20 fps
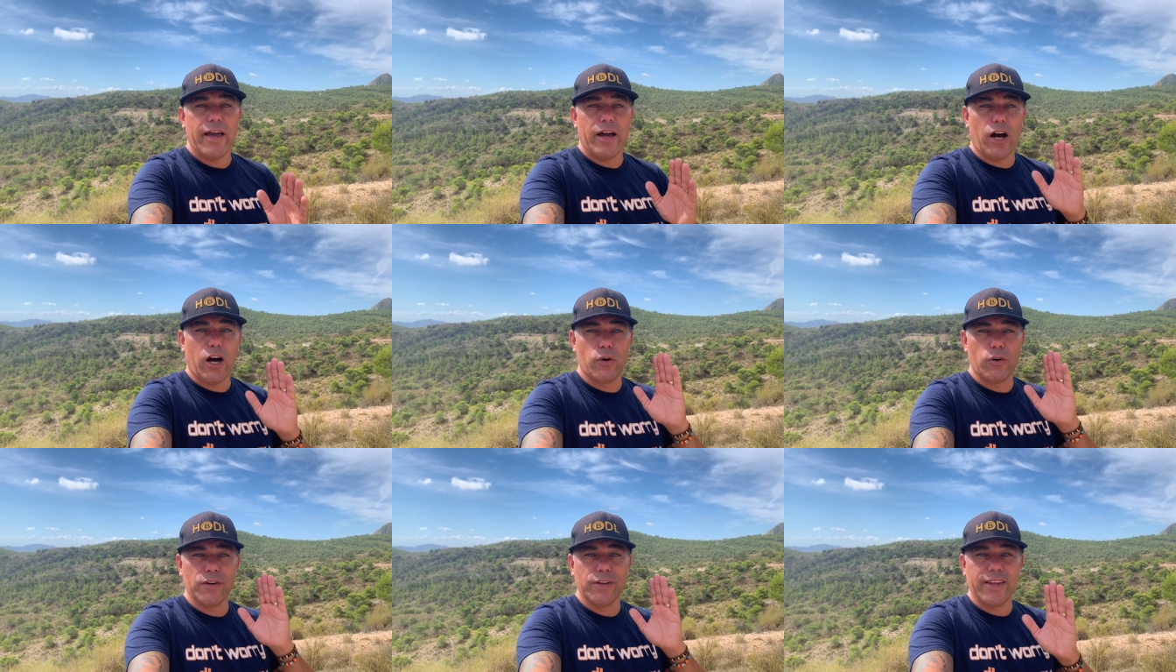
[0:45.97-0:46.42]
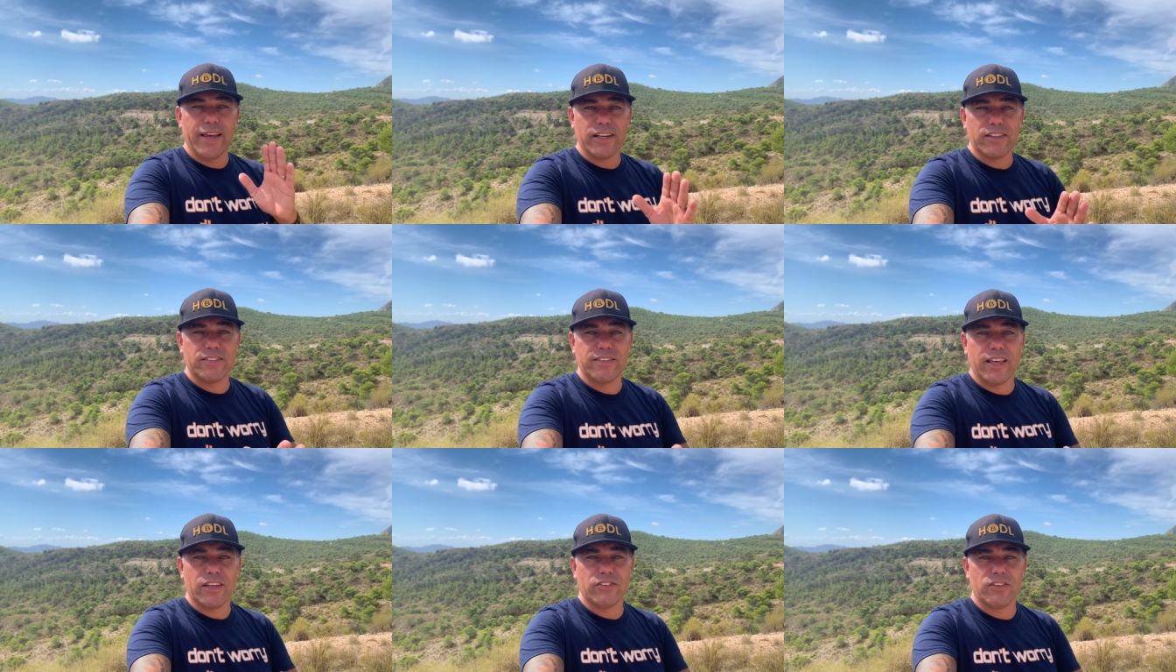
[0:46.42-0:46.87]
our
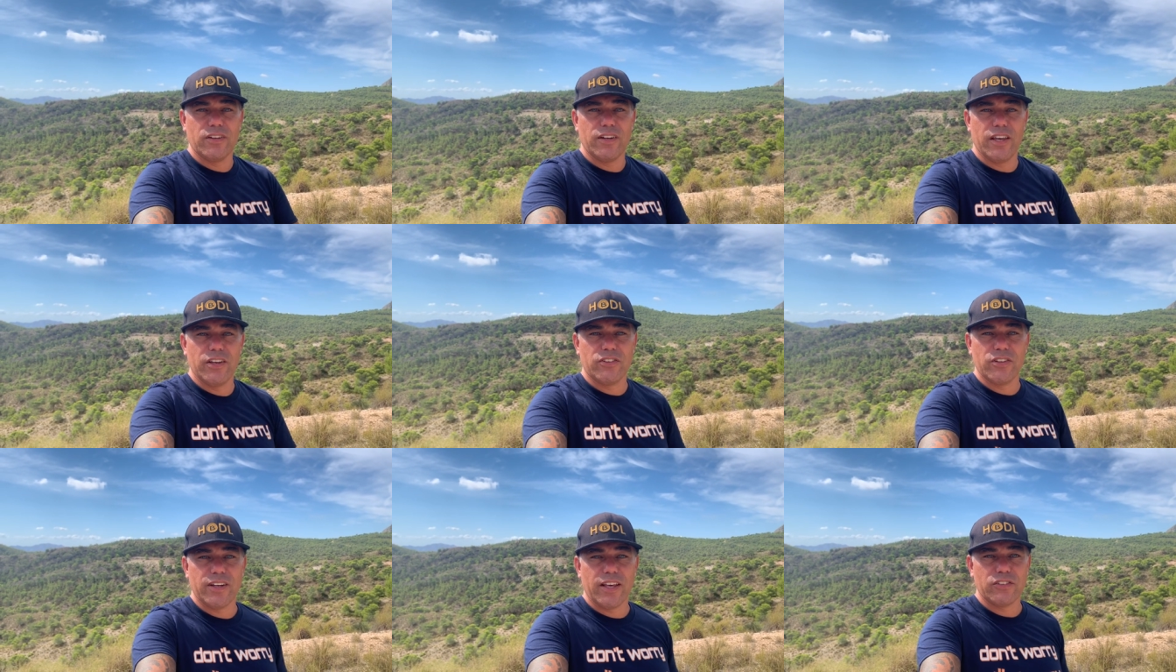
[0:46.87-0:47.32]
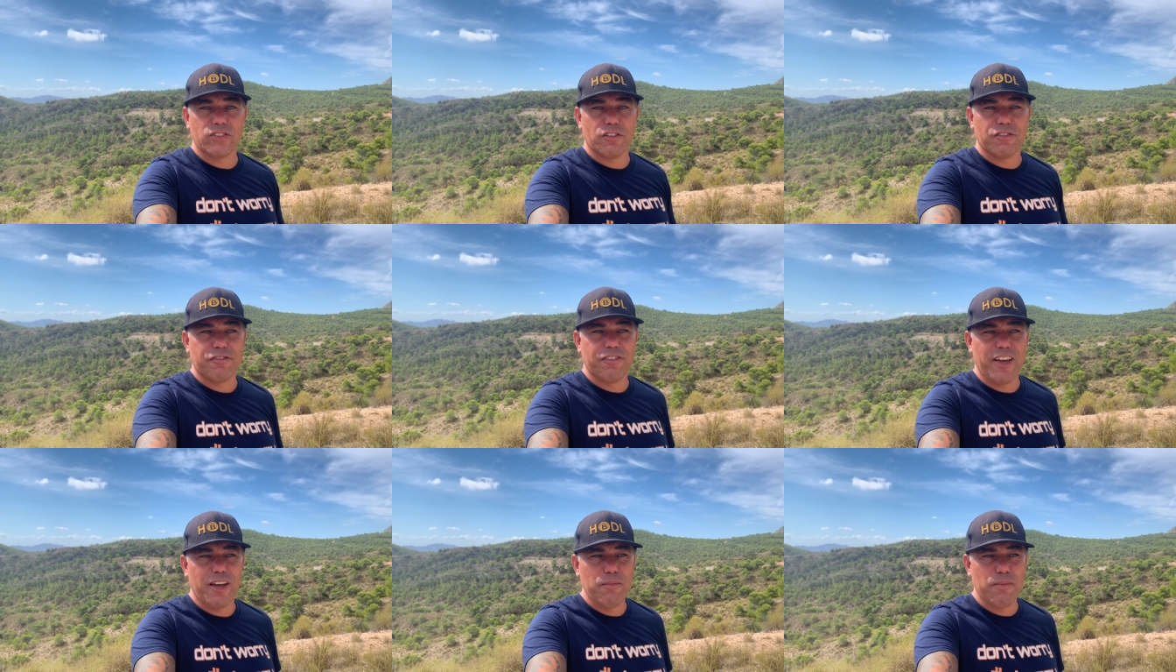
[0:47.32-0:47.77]
next destination as a
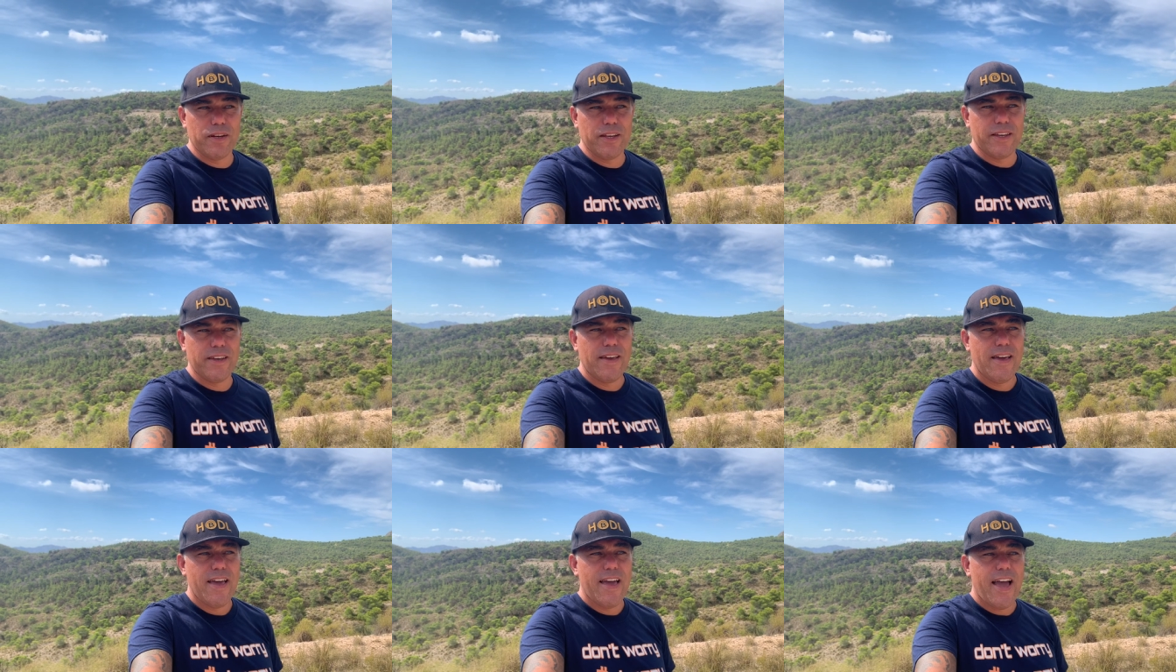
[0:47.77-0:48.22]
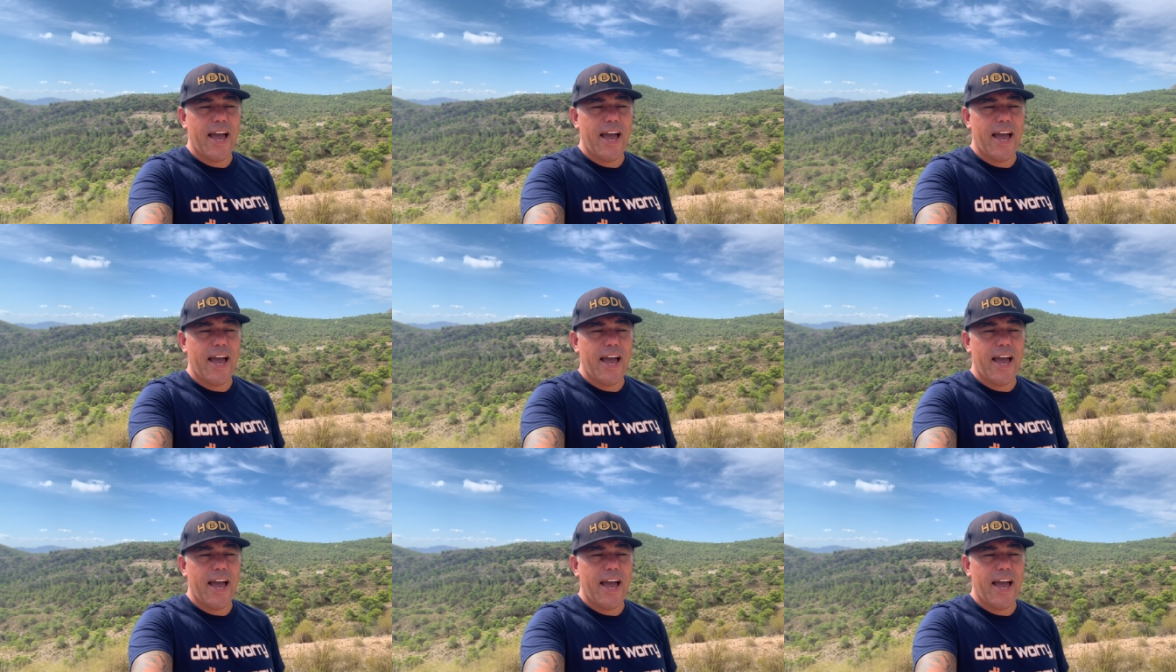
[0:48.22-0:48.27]
family